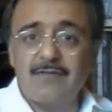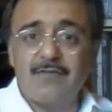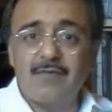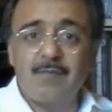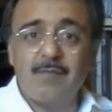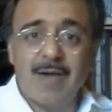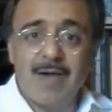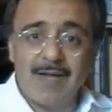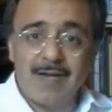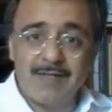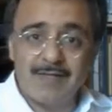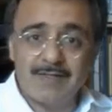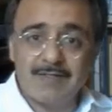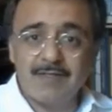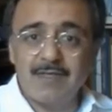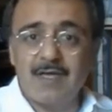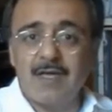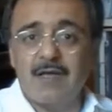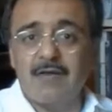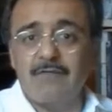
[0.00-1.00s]
for balance
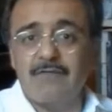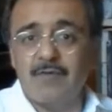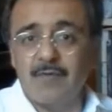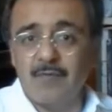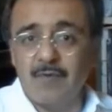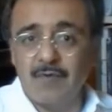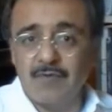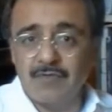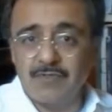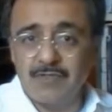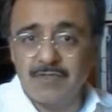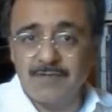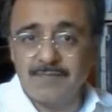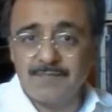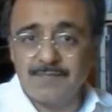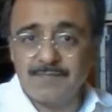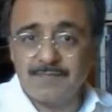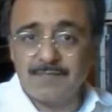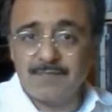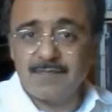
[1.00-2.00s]
and for motor
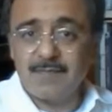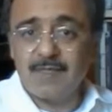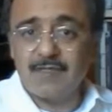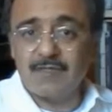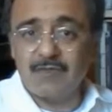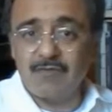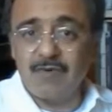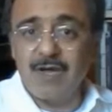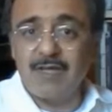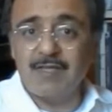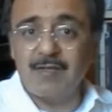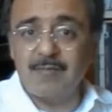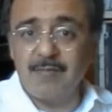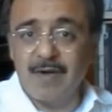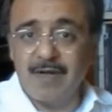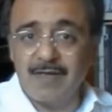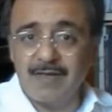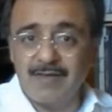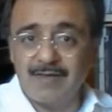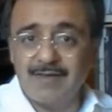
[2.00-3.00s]
to ride the
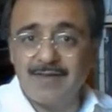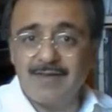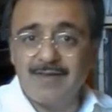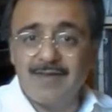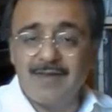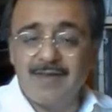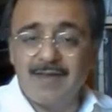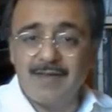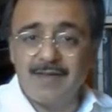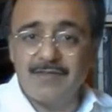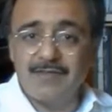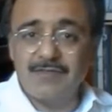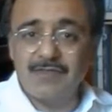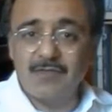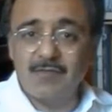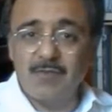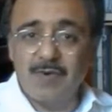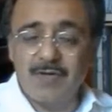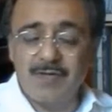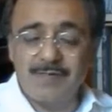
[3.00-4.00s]
bike in this
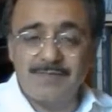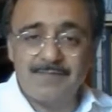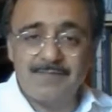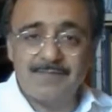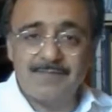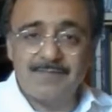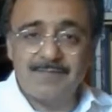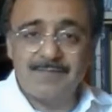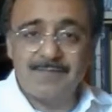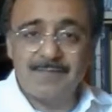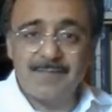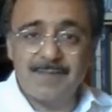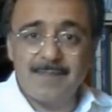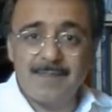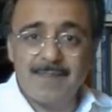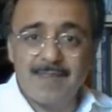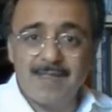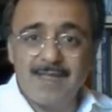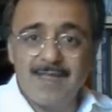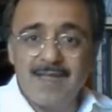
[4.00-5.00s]
new way.
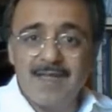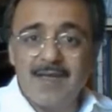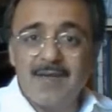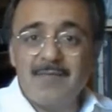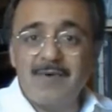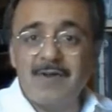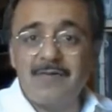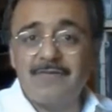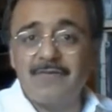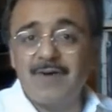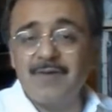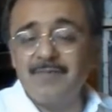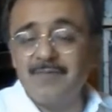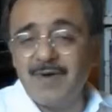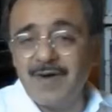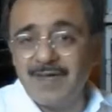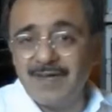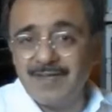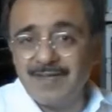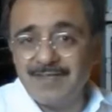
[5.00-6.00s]
But the fun
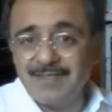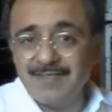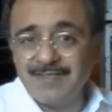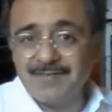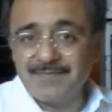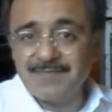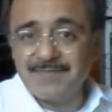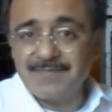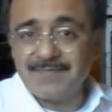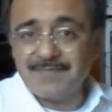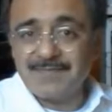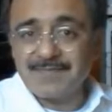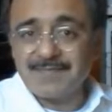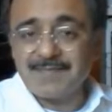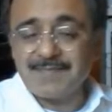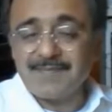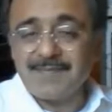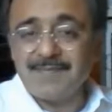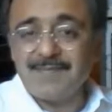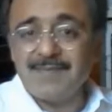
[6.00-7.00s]
part is,
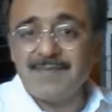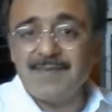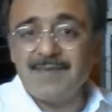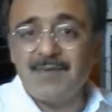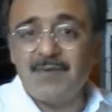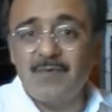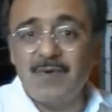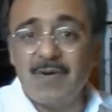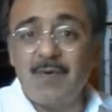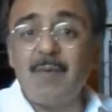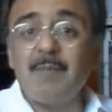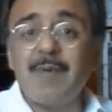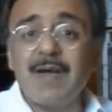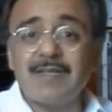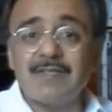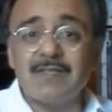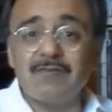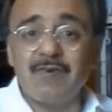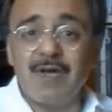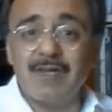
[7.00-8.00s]
when he went
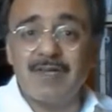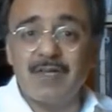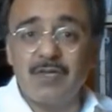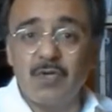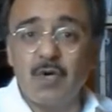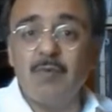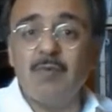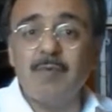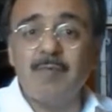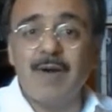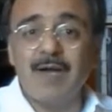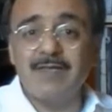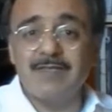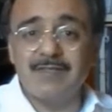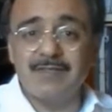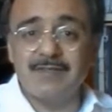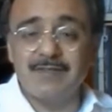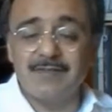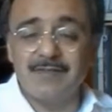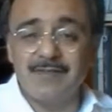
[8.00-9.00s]
back to riding a normal
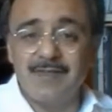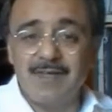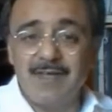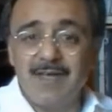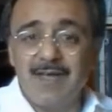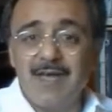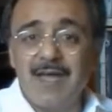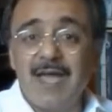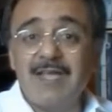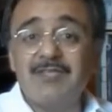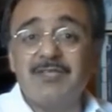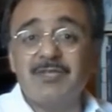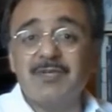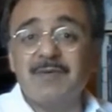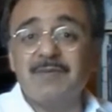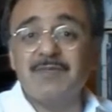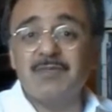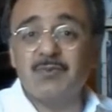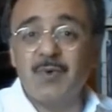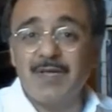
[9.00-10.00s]
bicycle, it took
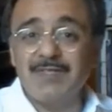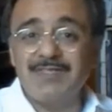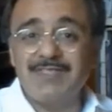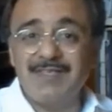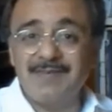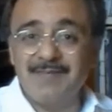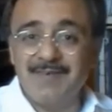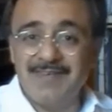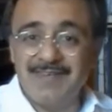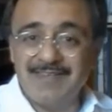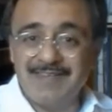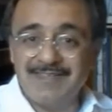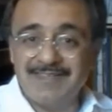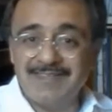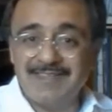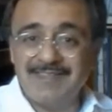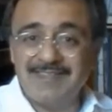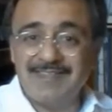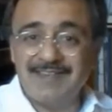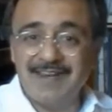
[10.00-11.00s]
him 20 minutes
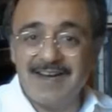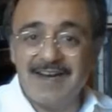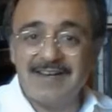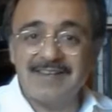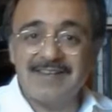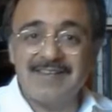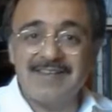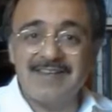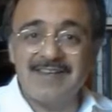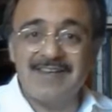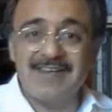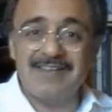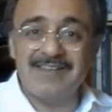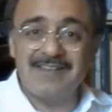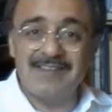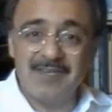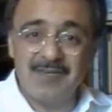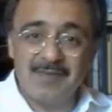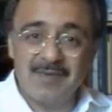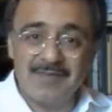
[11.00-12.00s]
to unlearn
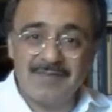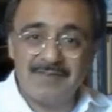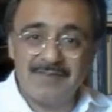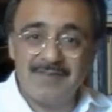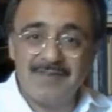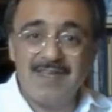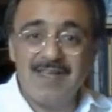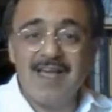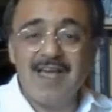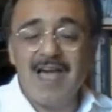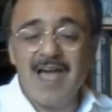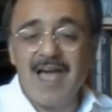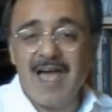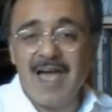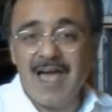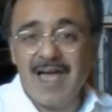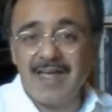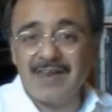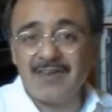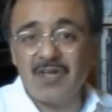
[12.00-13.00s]
the new method
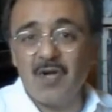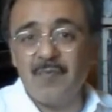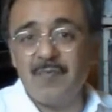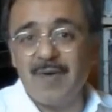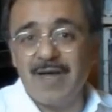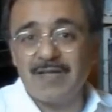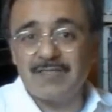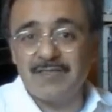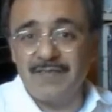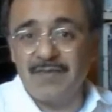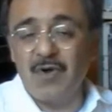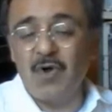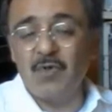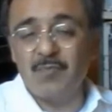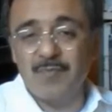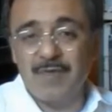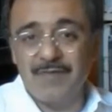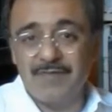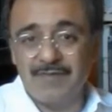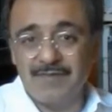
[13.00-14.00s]
and go back to the
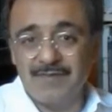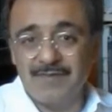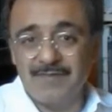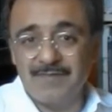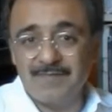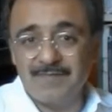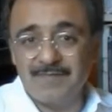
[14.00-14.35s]
old method.